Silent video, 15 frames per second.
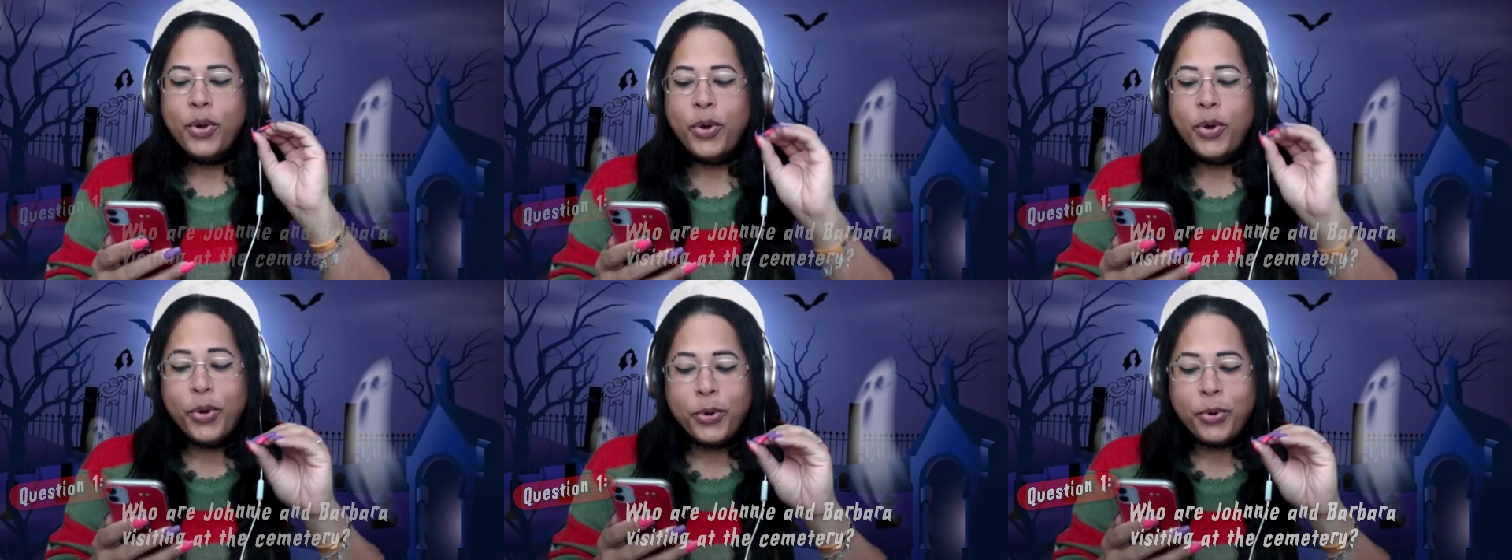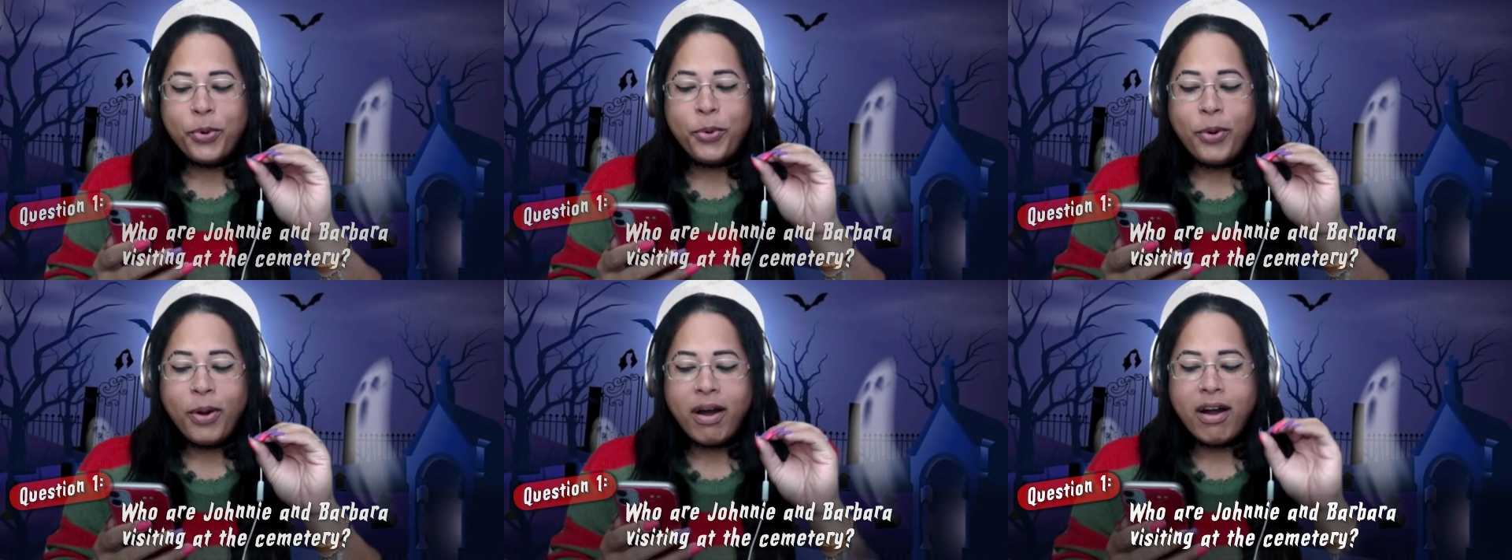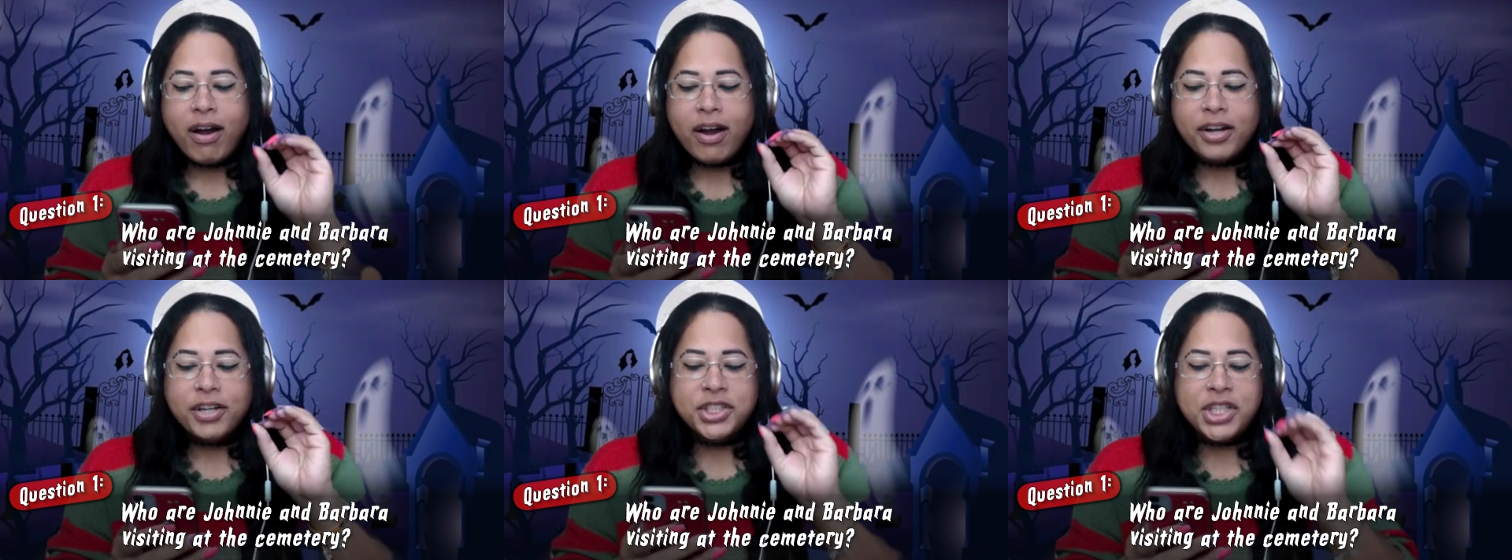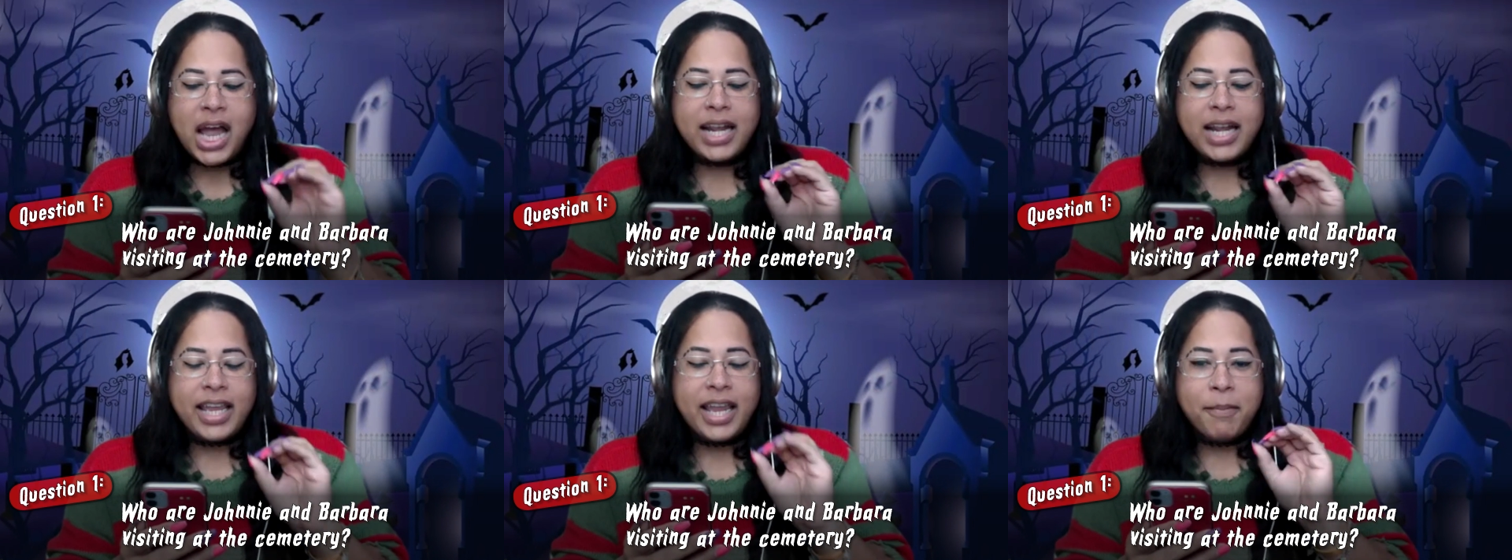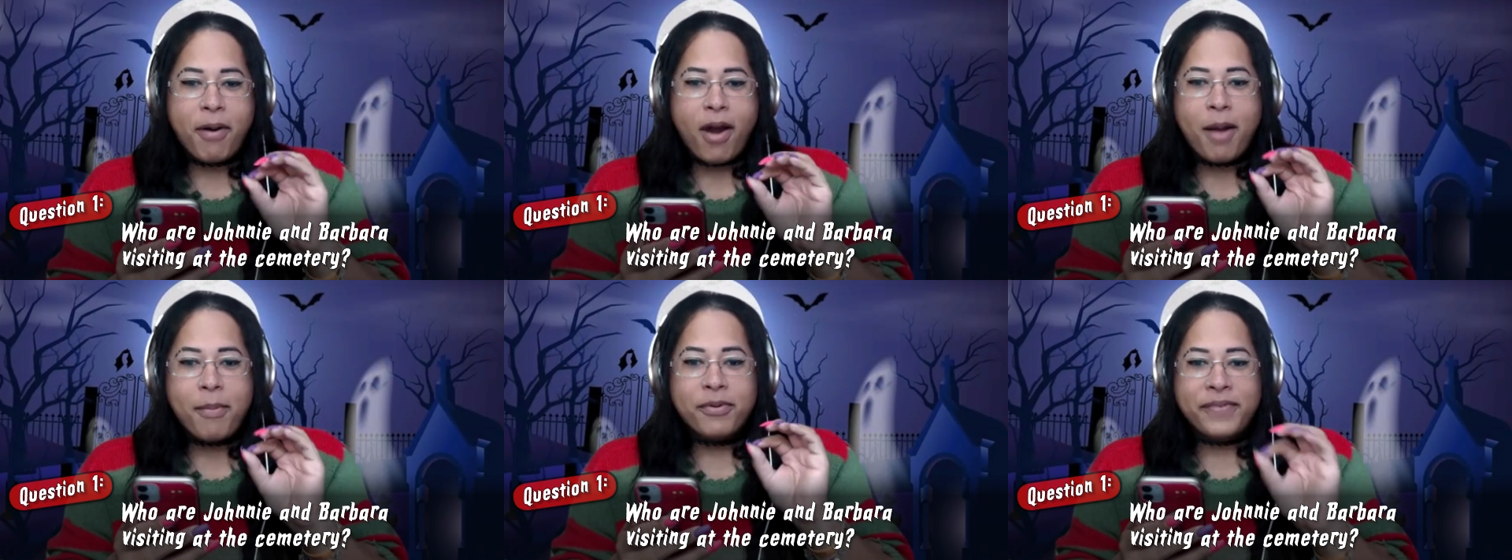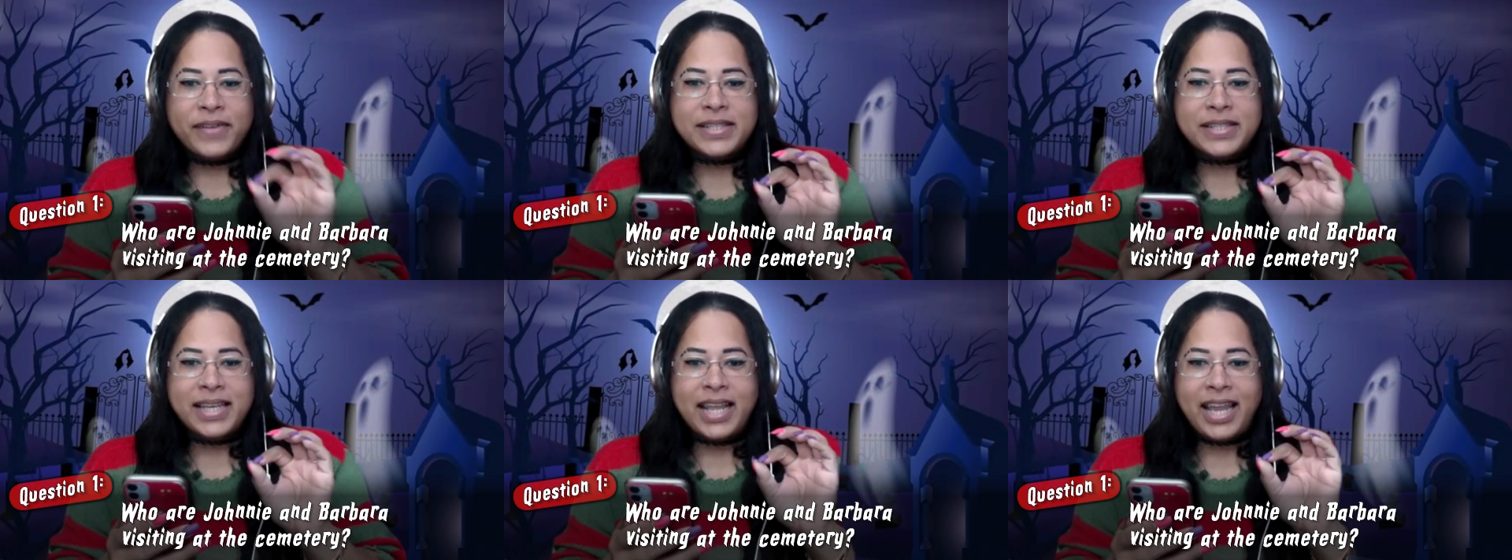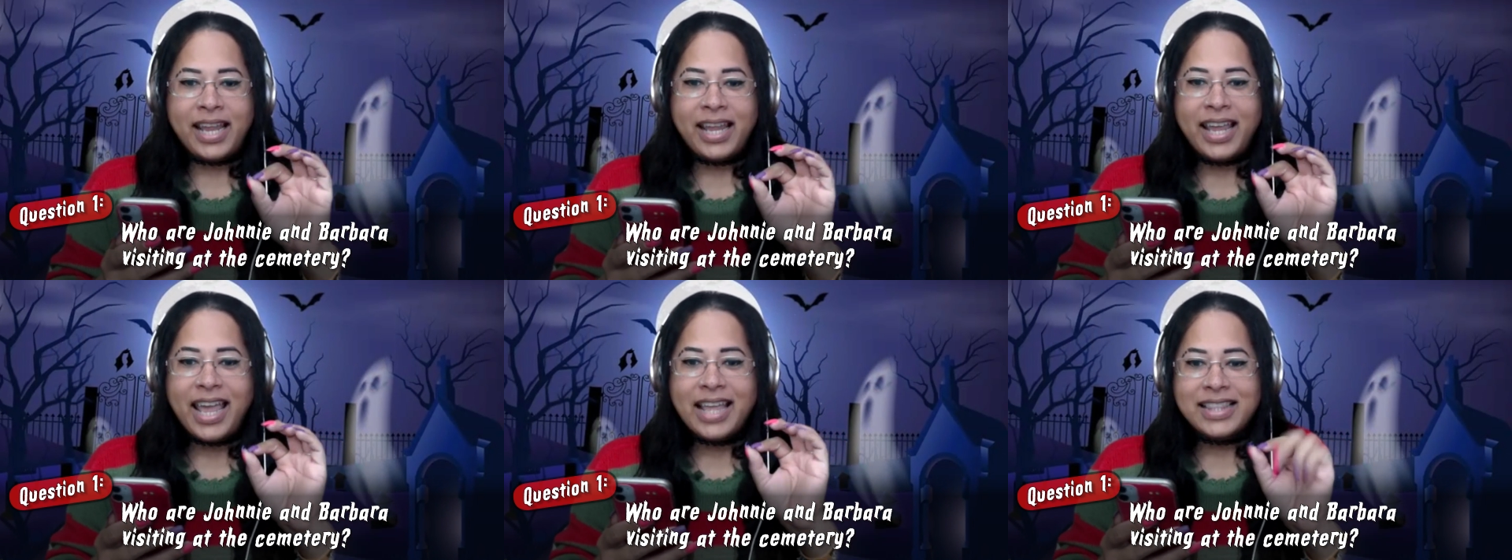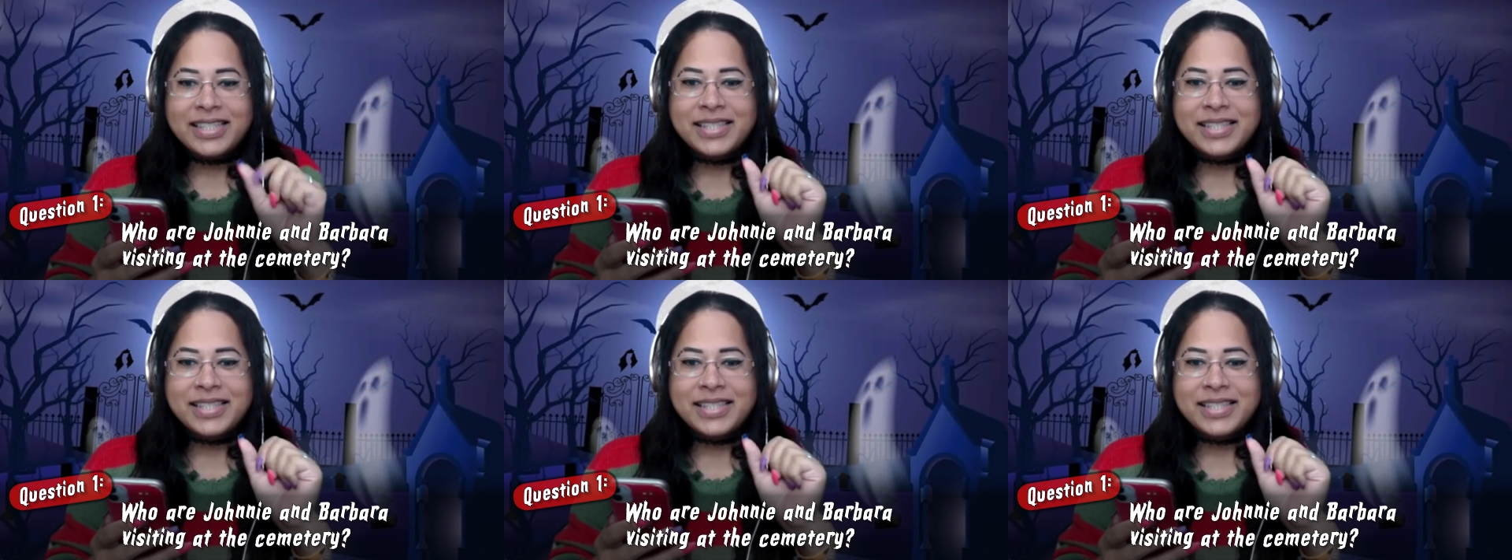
Who are Johnny and Barbara visiting at the